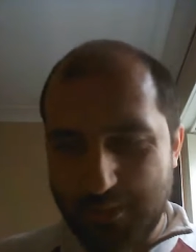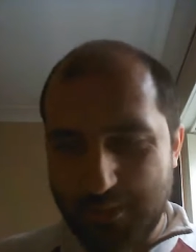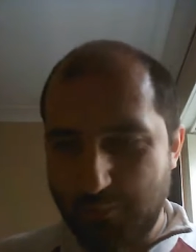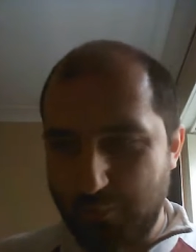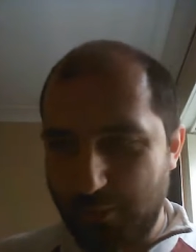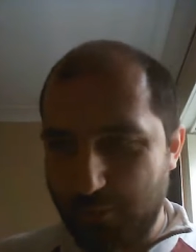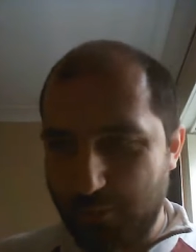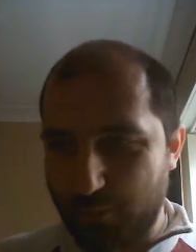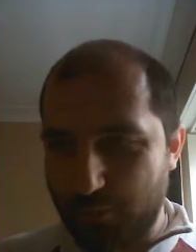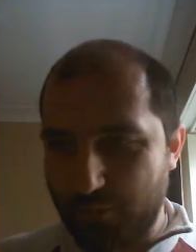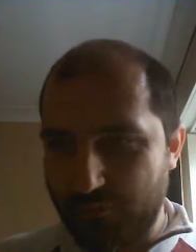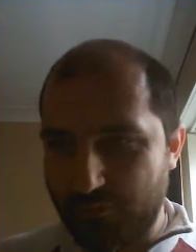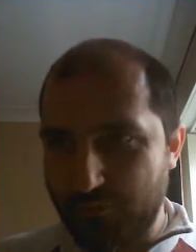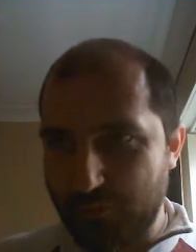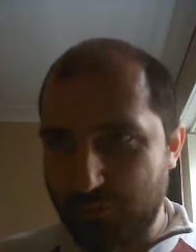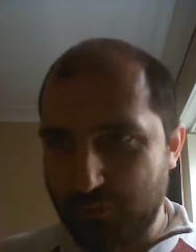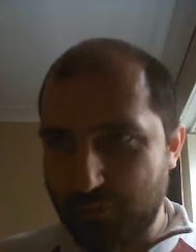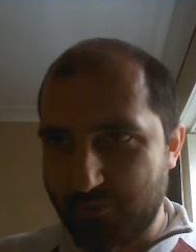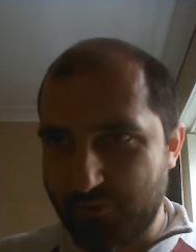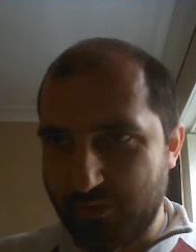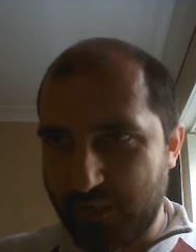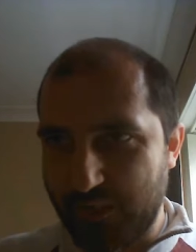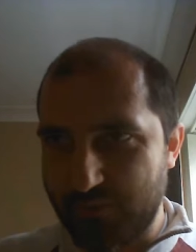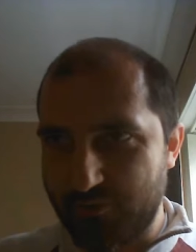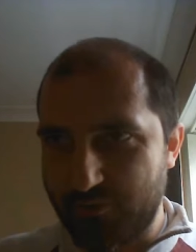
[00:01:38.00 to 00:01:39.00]
people who are
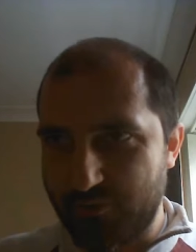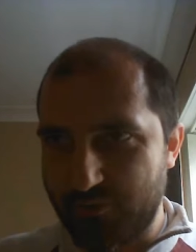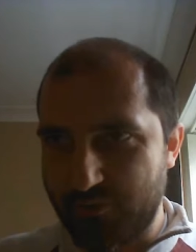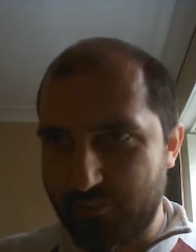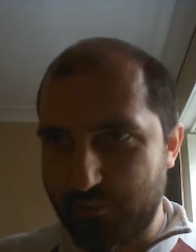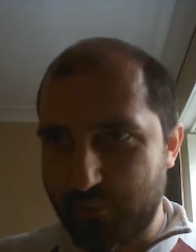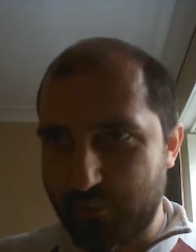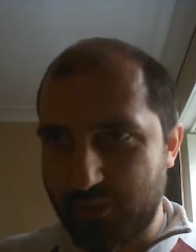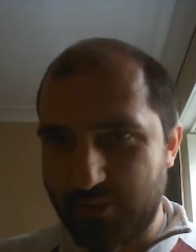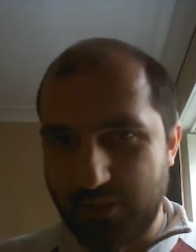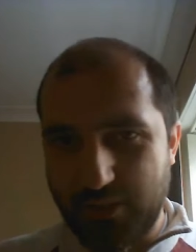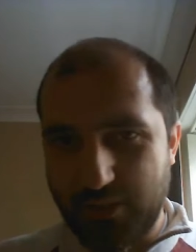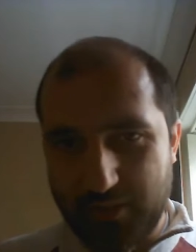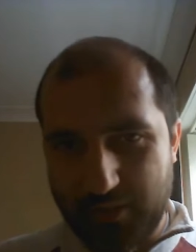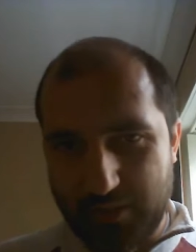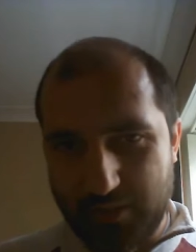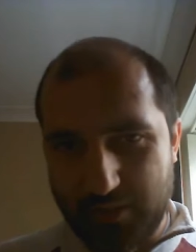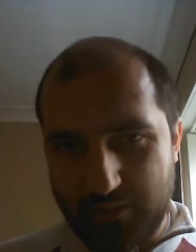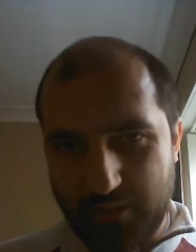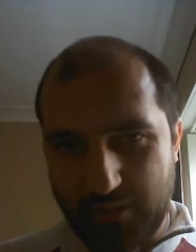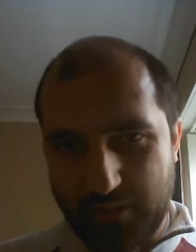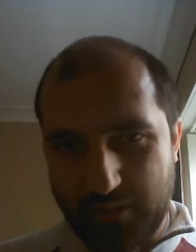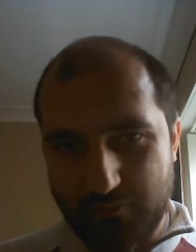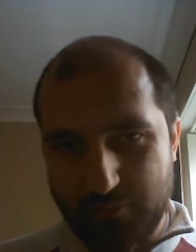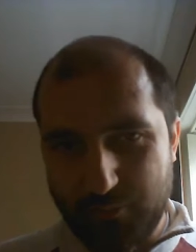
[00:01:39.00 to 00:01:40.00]
football fans, and particularly
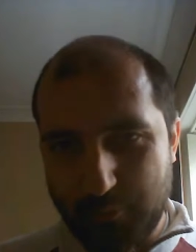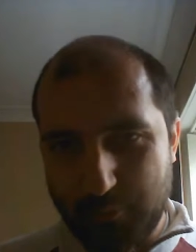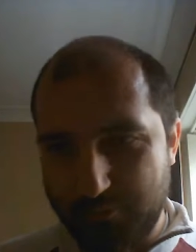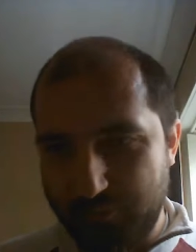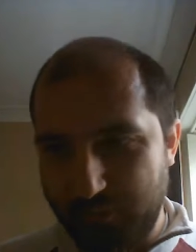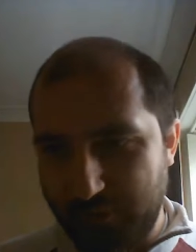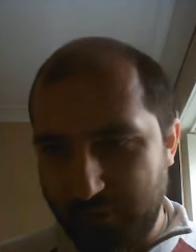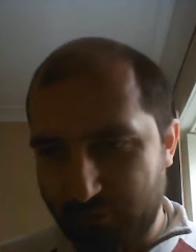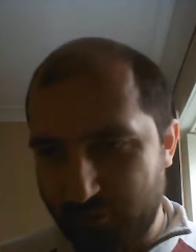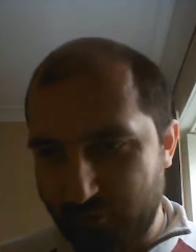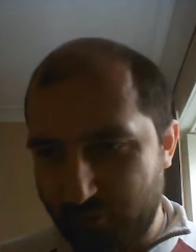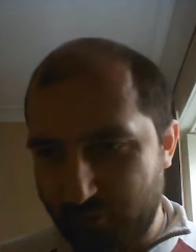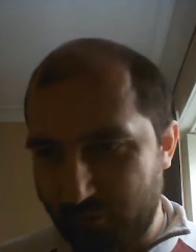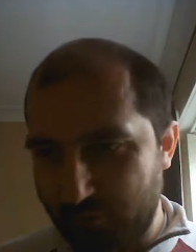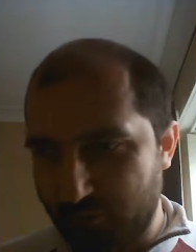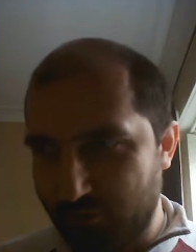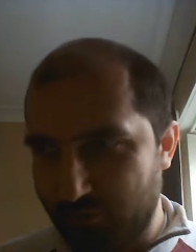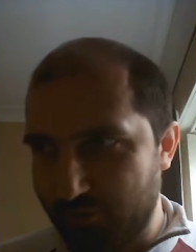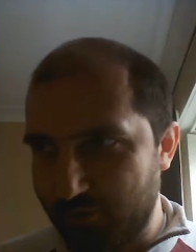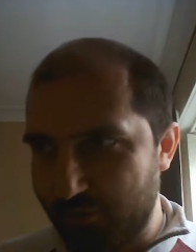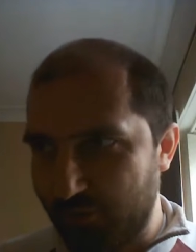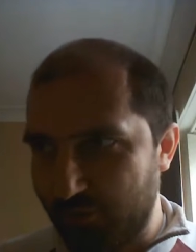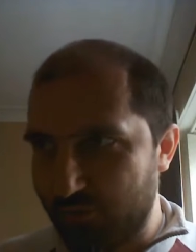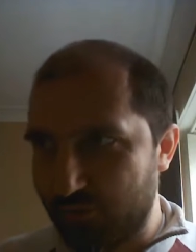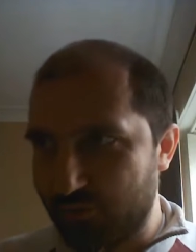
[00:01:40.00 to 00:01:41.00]
Italian football fans,
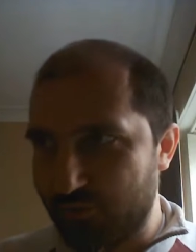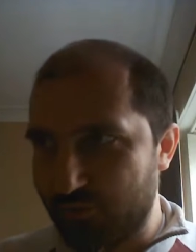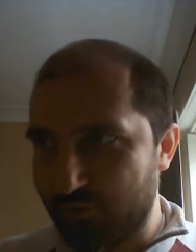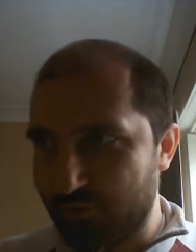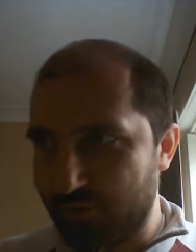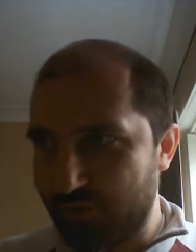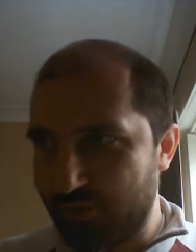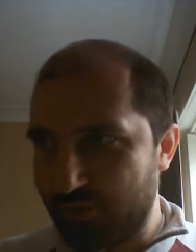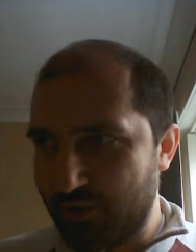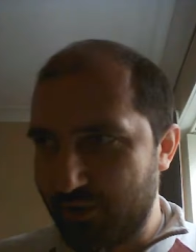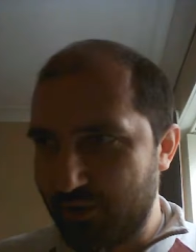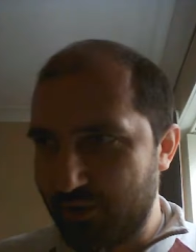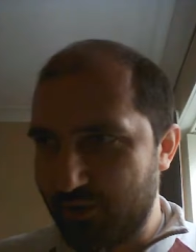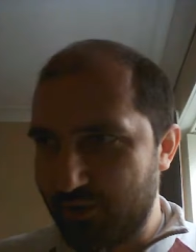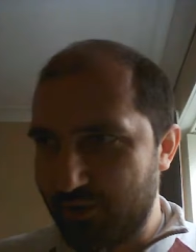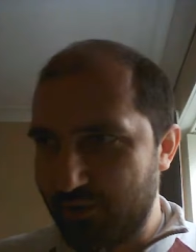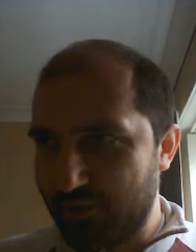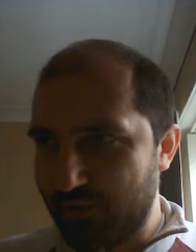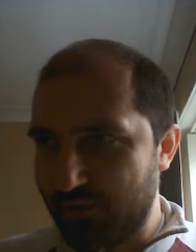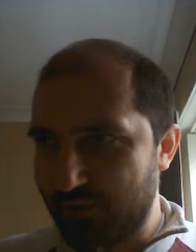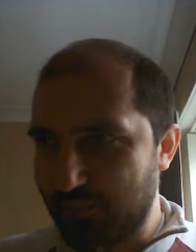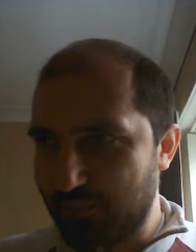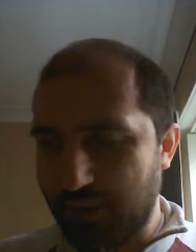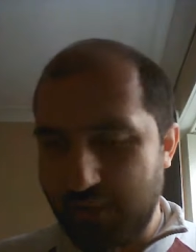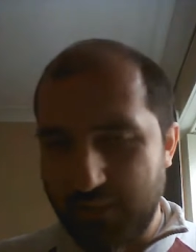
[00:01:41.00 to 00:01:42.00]
or those
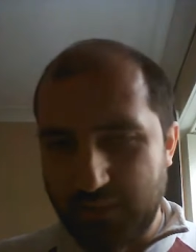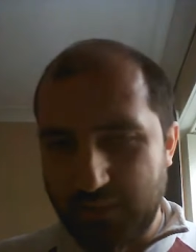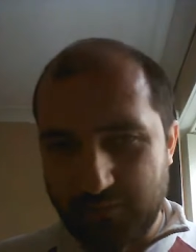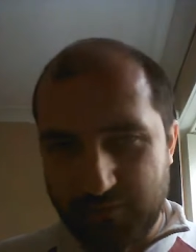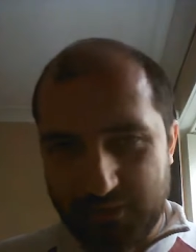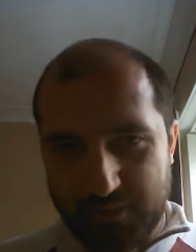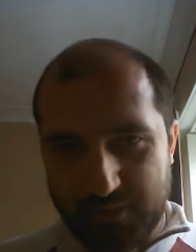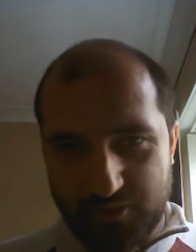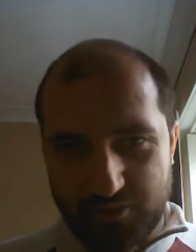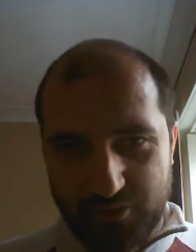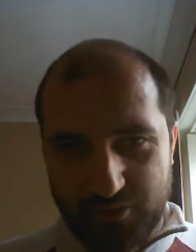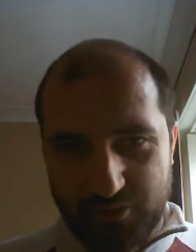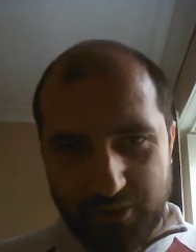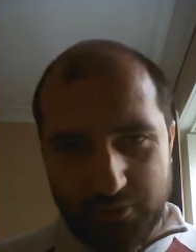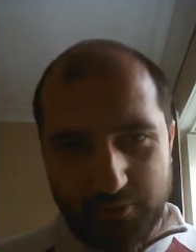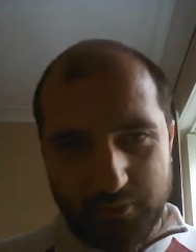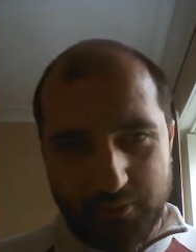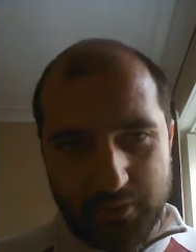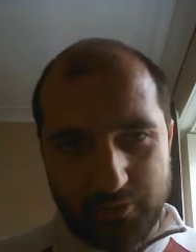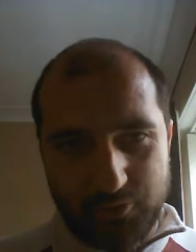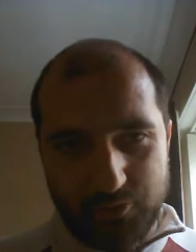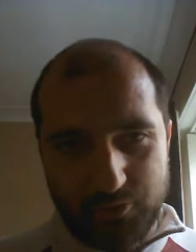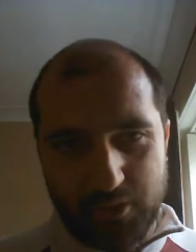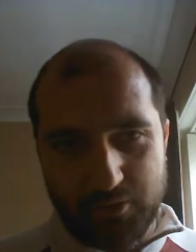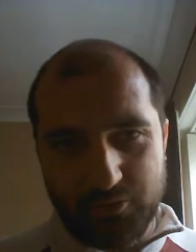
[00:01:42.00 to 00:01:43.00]
who might have at least a little
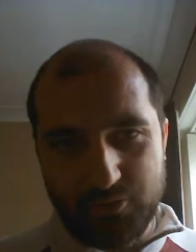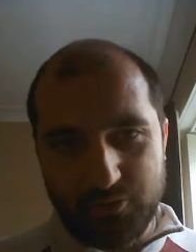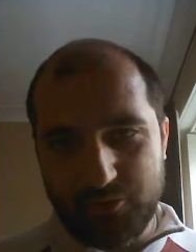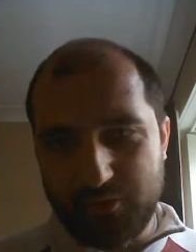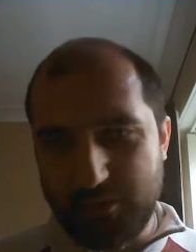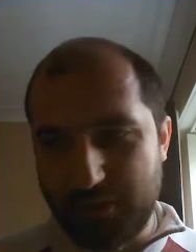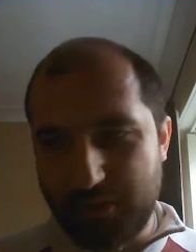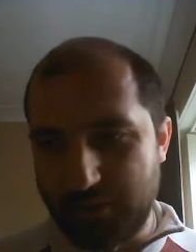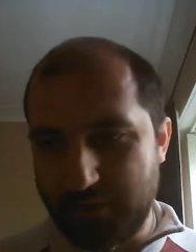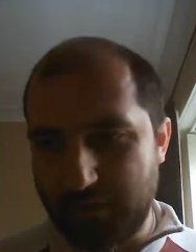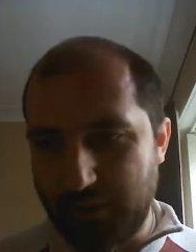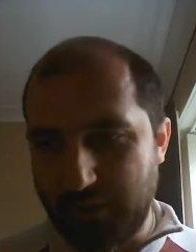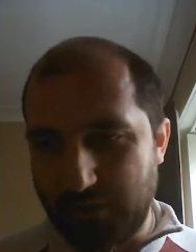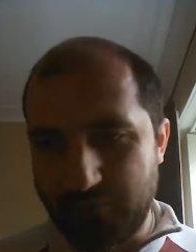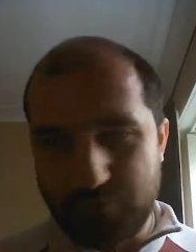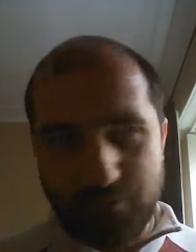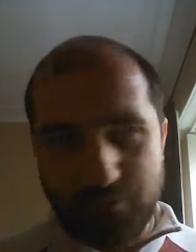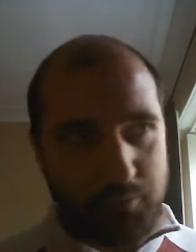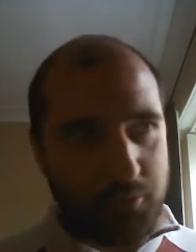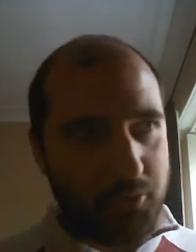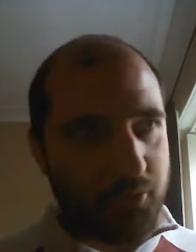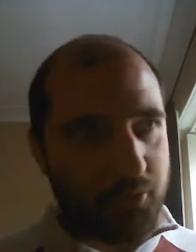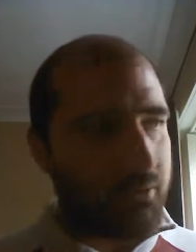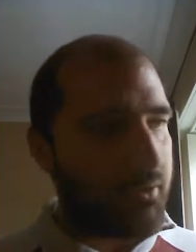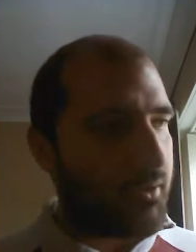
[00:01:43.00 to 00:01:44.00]
interest in Italian
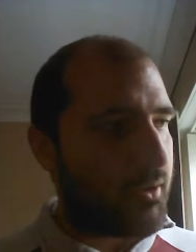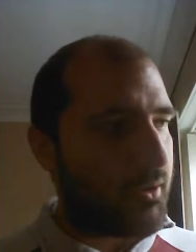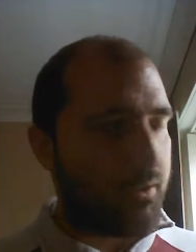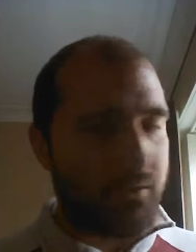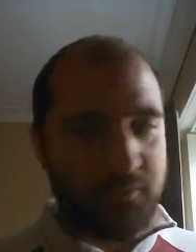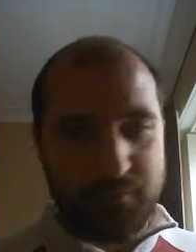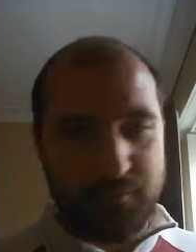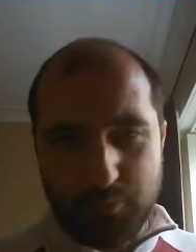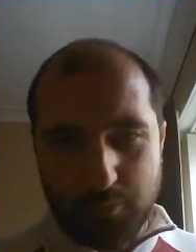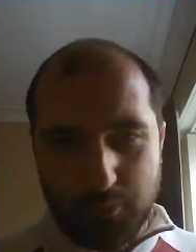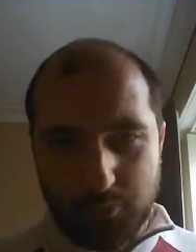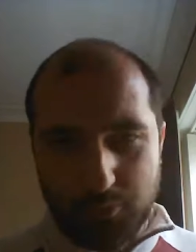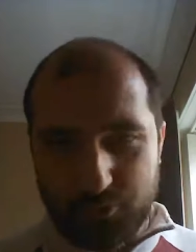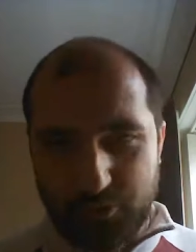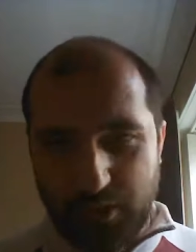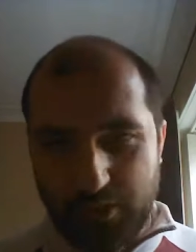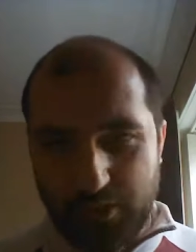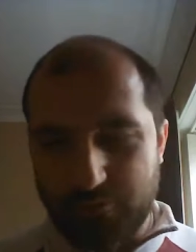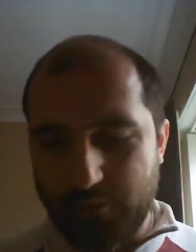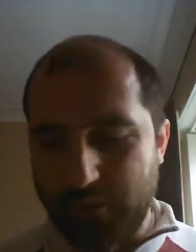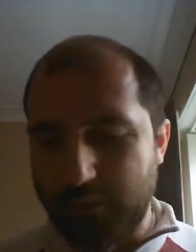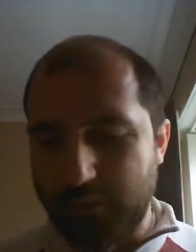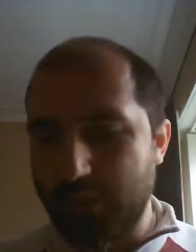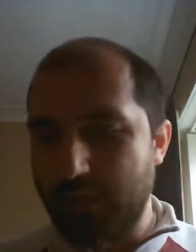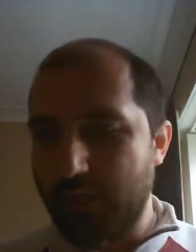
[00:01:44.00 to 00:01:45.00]
football or football
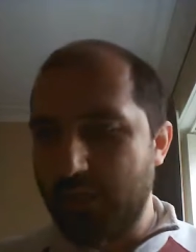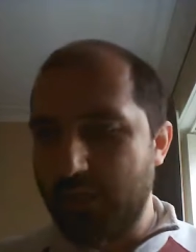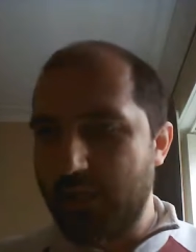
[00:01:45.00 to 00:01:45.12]
generally.